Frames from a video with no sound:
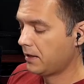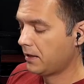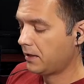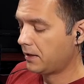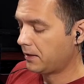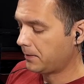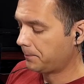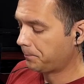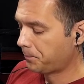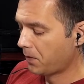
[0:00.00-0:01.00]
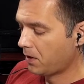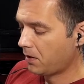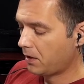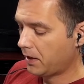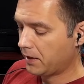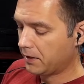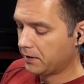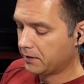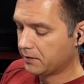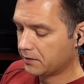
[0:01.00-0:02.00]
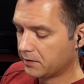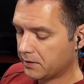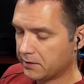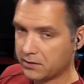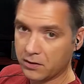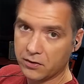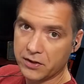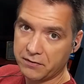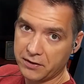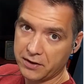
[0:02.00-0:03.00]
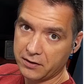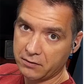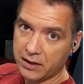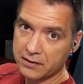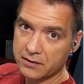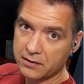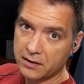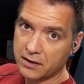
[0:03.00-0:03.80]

And it's a little different than the rest.